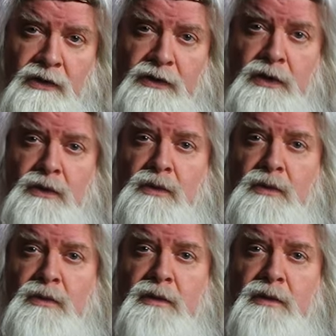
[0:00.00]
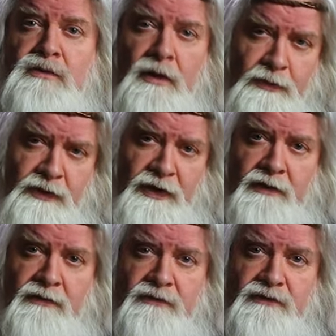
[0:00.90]
ago,
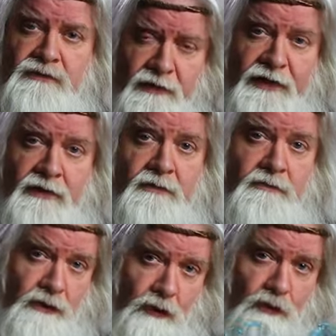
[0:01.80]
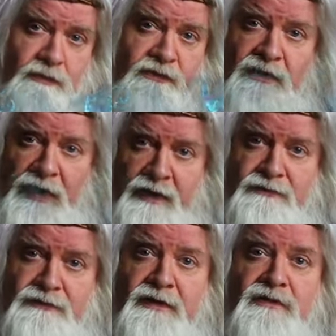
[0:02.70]
doppelgangers, like gnomes and
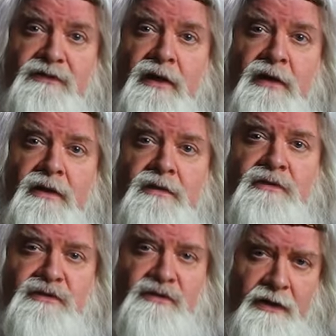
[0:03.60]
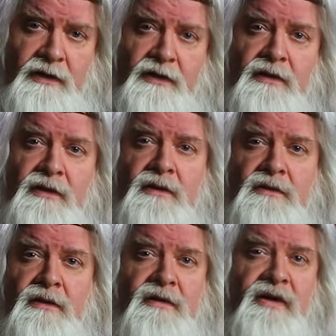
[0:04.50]
halflings, decided
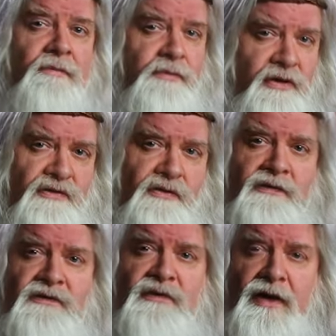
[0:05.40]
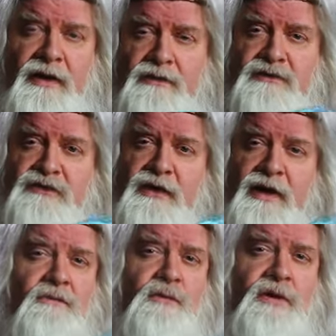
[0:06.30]
that the ambitions, energy,
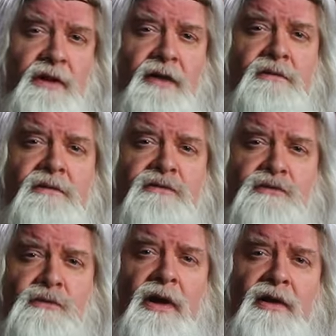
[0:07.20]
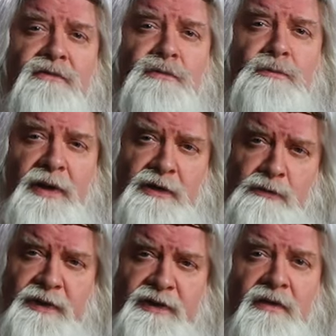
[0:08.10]
and relentless drive for
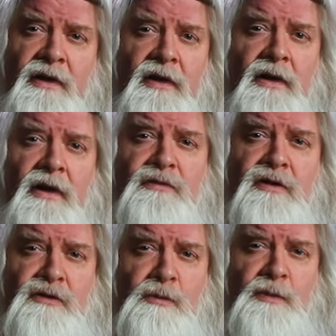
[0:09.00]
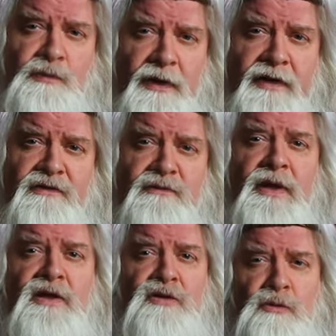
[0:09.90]
betterment of the human race
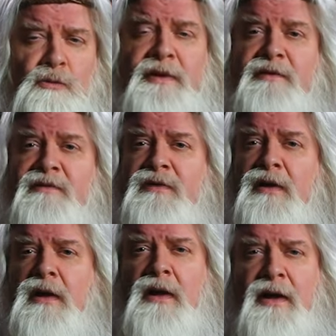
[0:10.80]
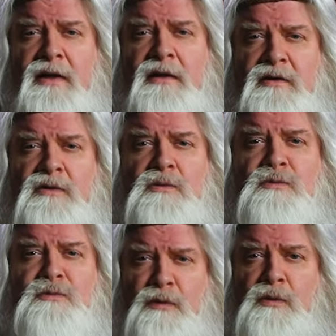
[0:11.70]
made humans ideal
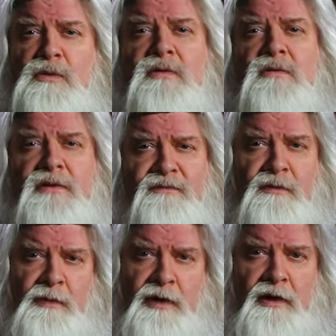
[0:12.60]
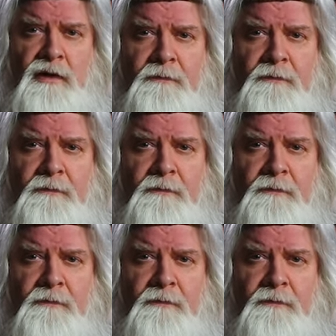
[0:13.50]
folk to live among,